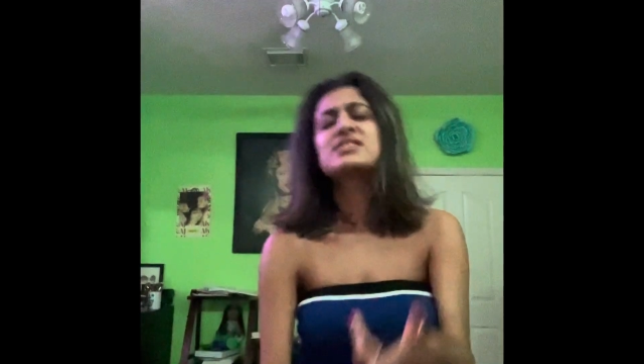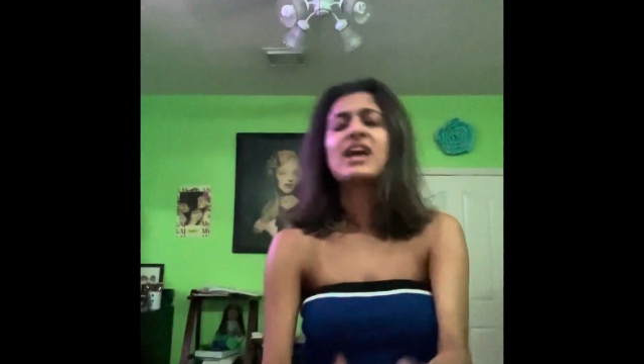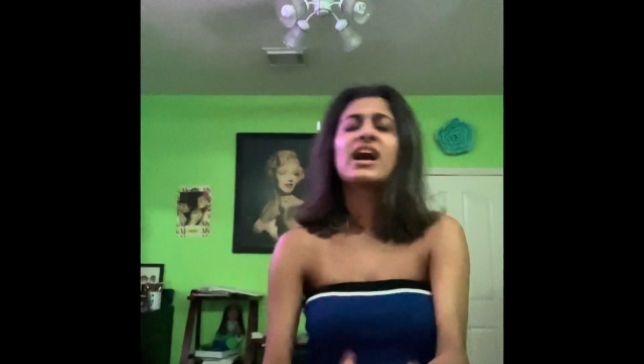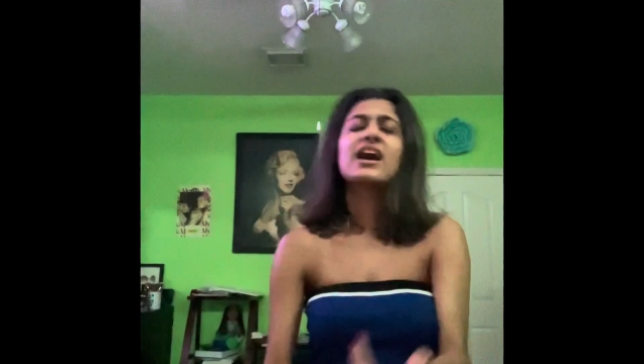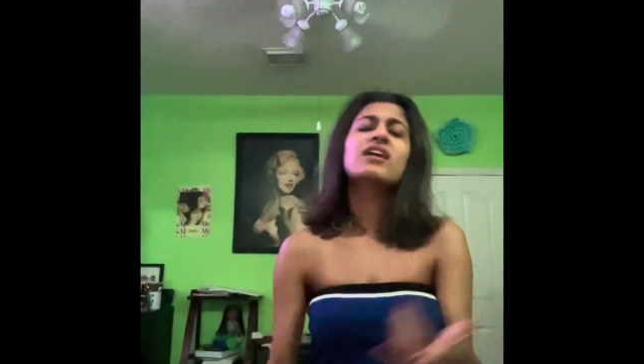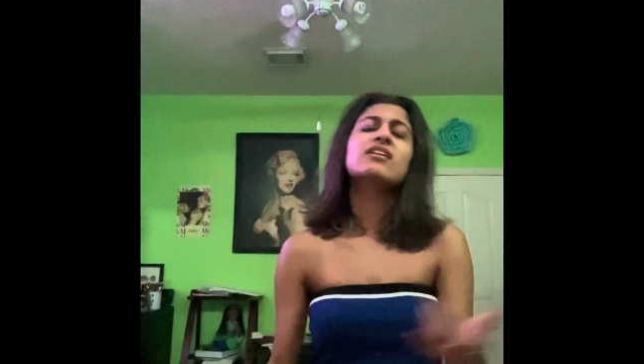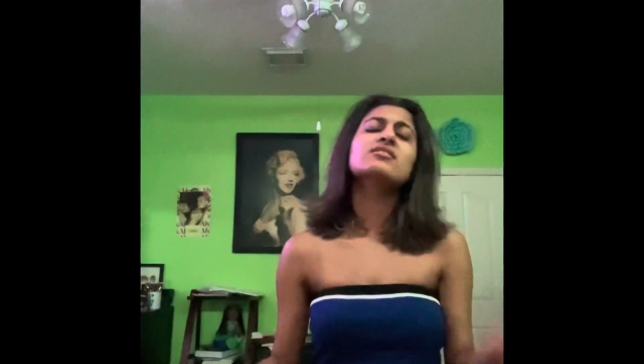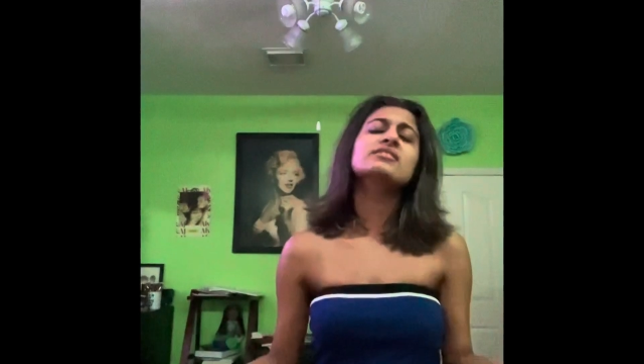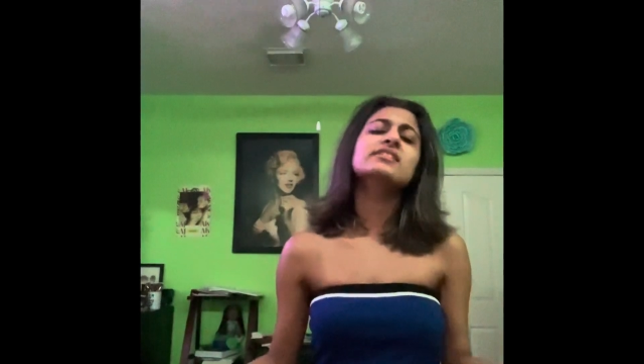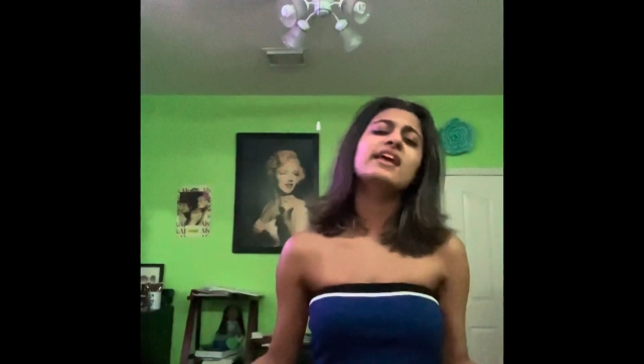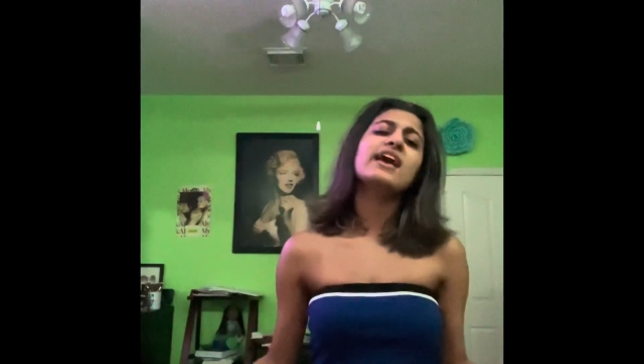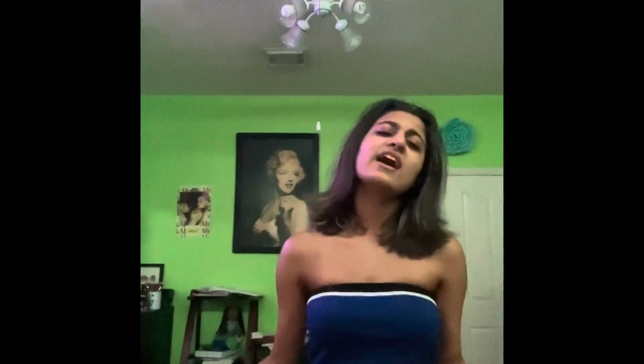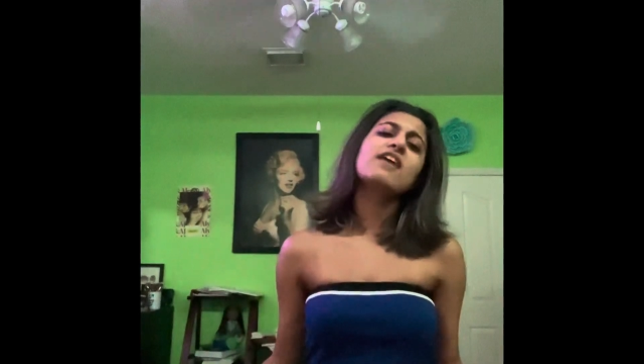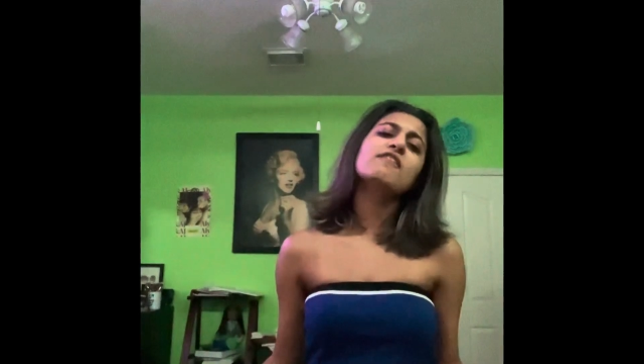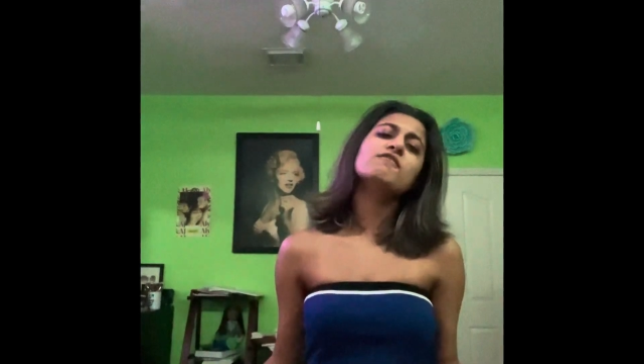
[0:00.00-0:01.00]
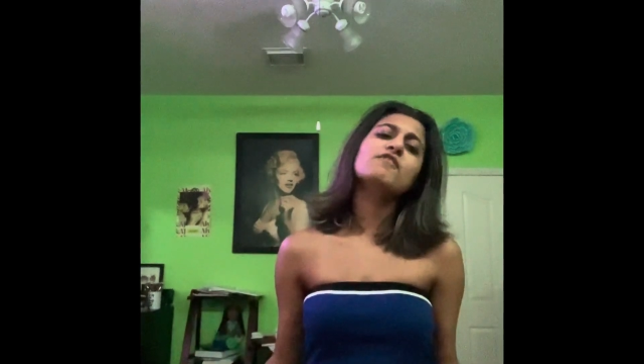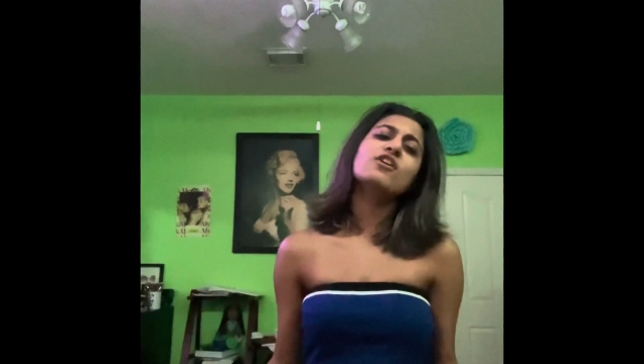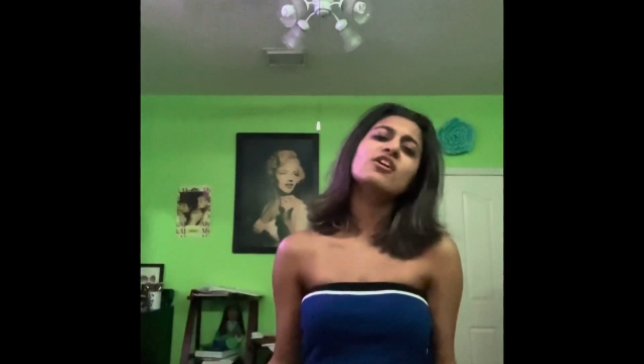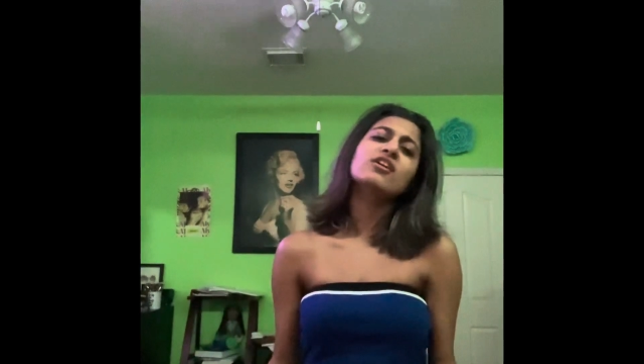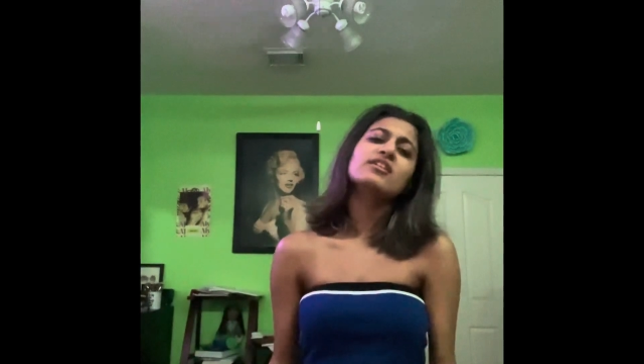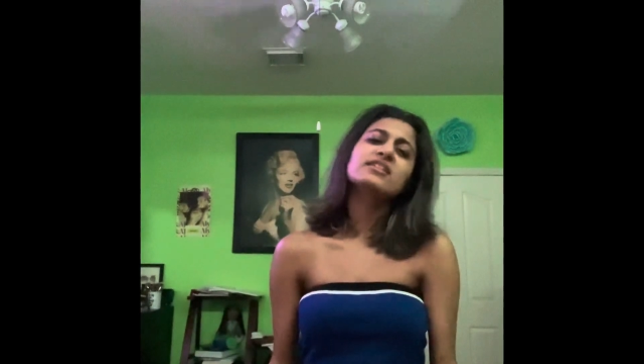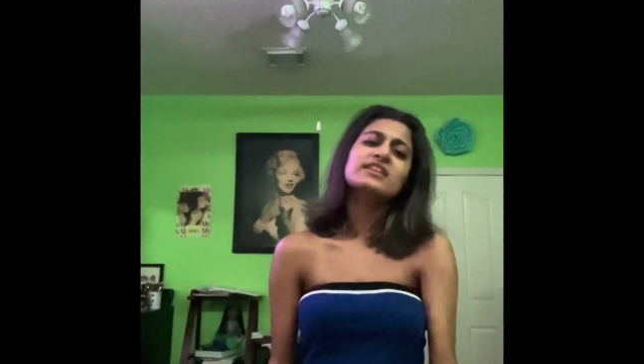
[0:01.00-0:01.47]
I'll
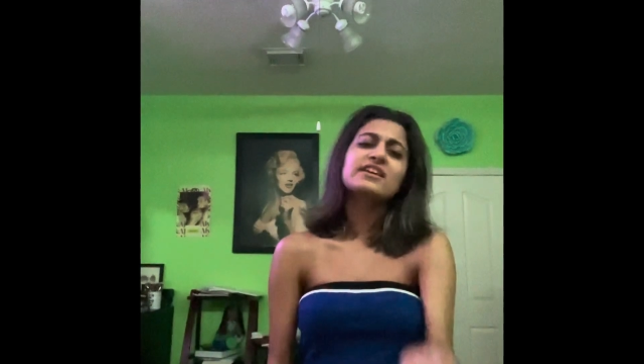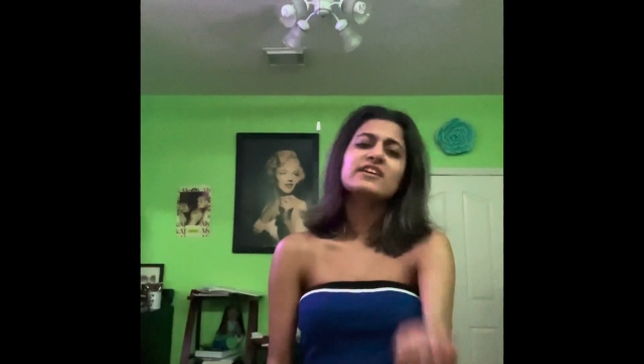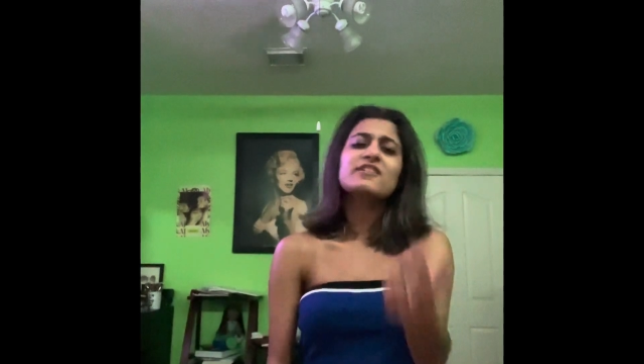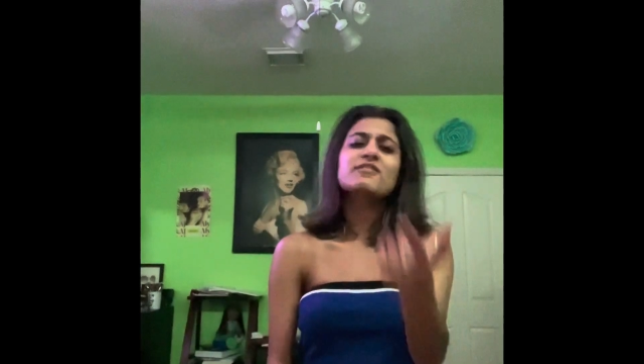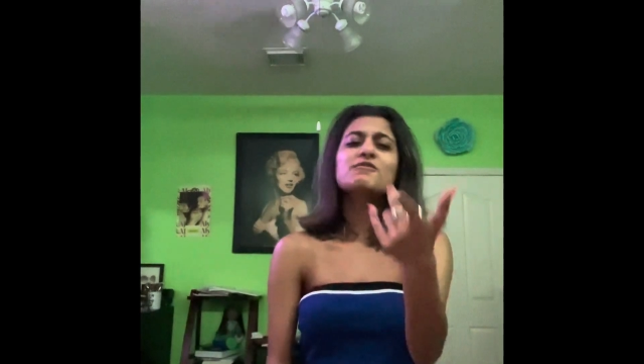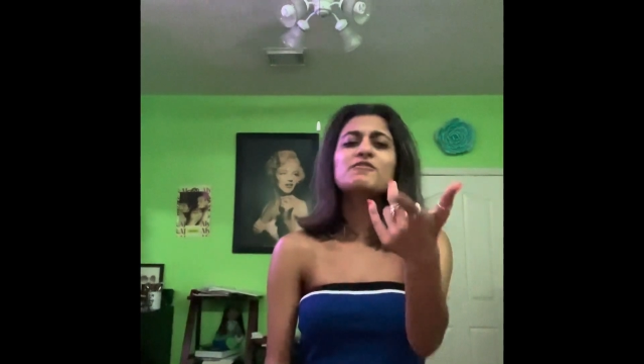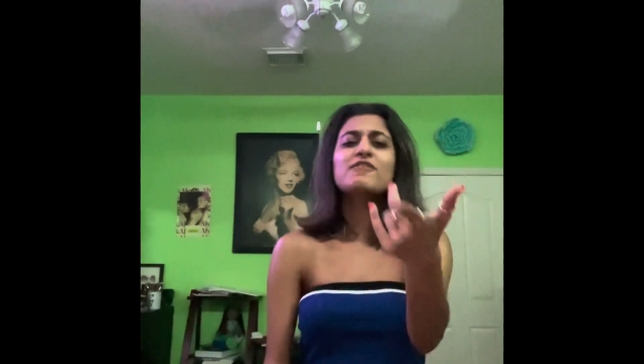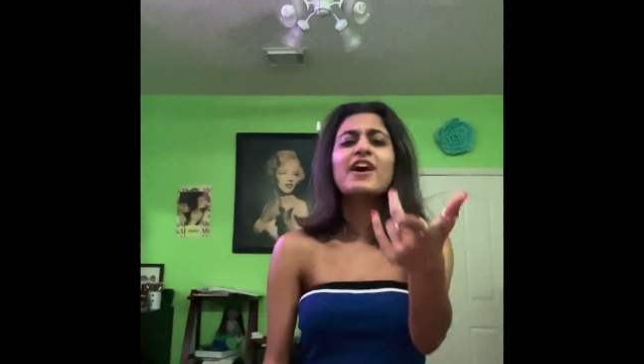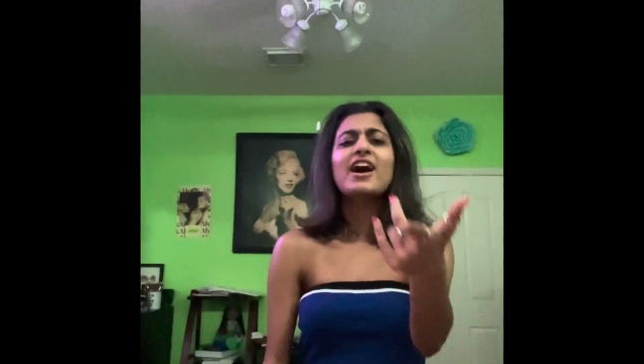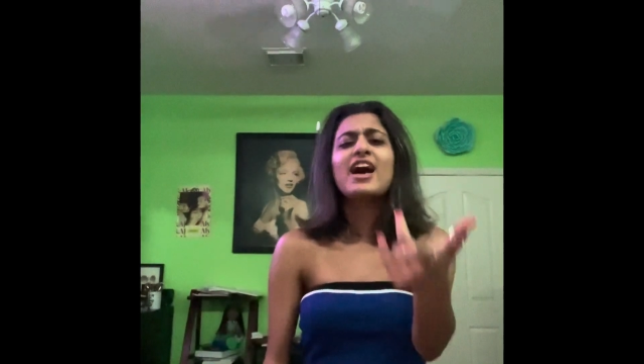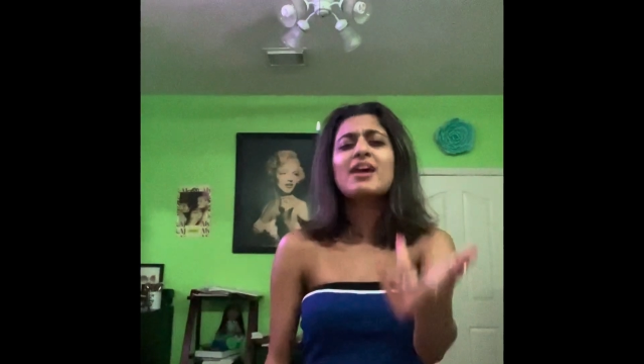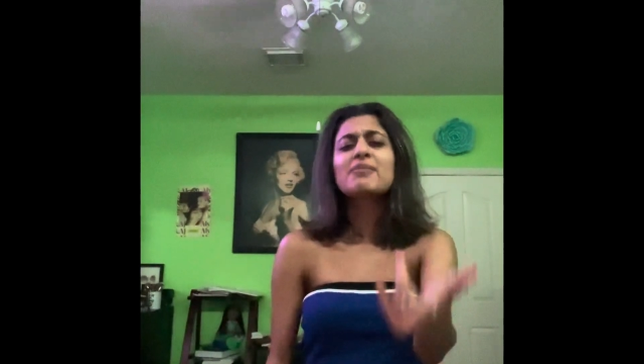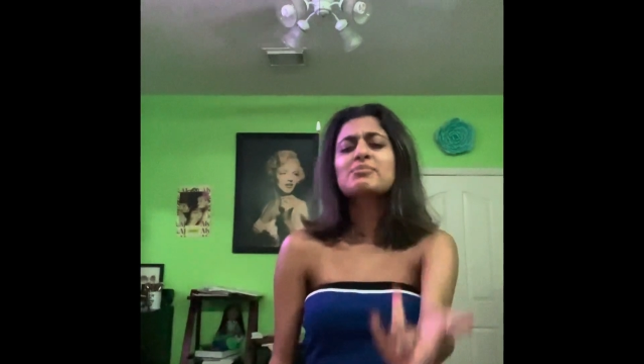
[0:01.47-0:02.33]
never give up,